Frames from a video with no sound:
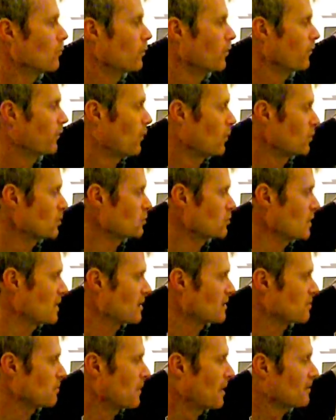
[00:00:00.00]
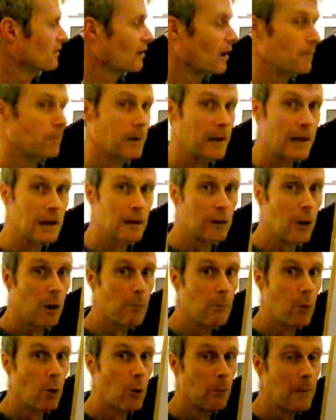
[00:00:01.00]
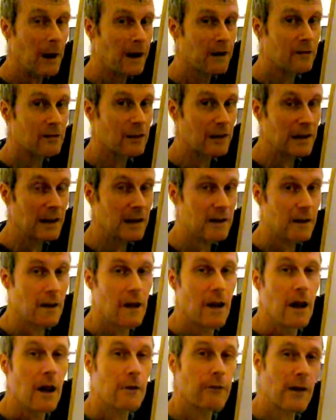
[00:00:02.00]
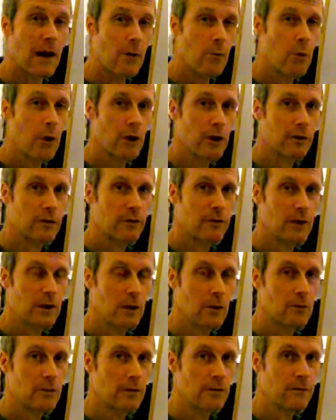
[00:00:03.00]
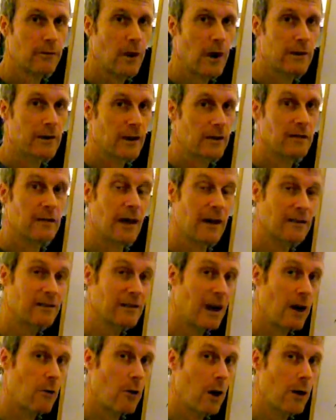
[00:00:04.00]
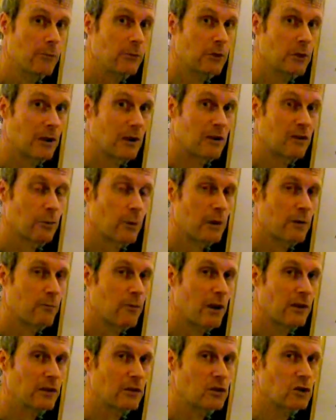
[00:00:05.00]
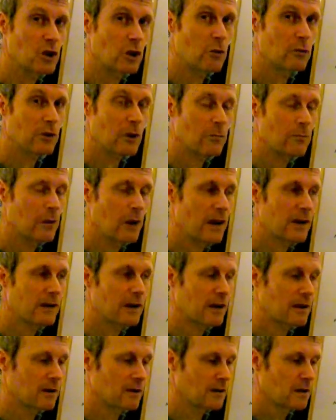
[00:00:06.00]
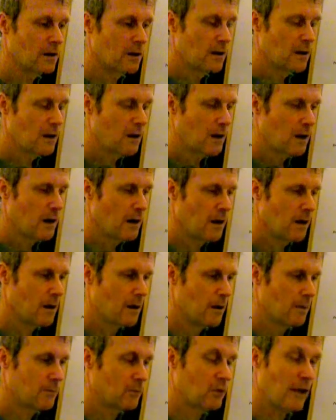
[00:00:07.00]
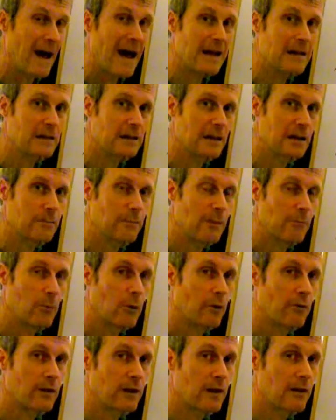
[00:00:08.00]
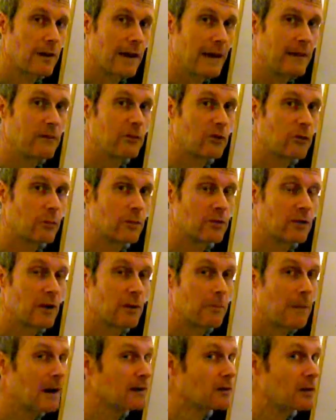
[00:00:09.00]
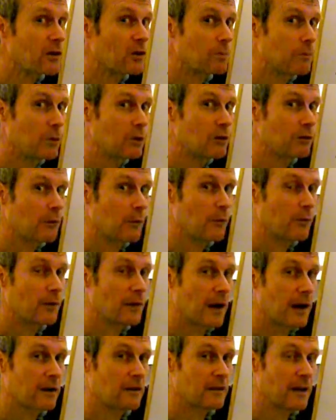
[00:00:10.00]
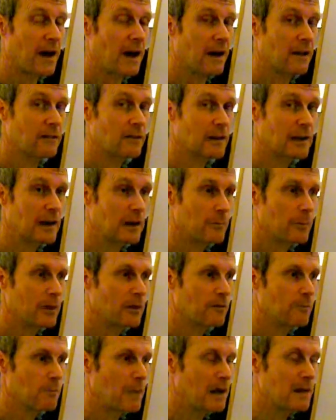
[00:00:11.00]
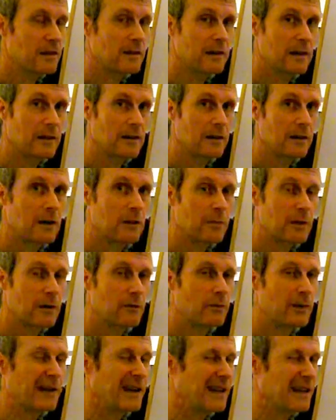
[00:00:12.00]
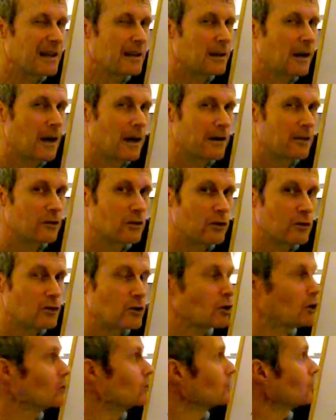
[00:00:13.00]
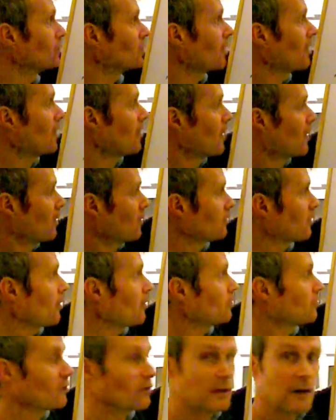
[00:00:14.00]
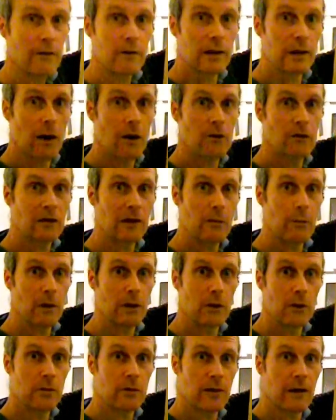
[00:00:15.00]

with 4 strings means I play a lot more mandolin. If that works for you, then fine. It's how I'm doing, because when I'm writing tunes, I'm liking to add a little bit more of another instrument, and the mandolin's beautiful for that because it adds a little bit of melody, a little bit of a lead line to your tunes. So just give it a go, see what you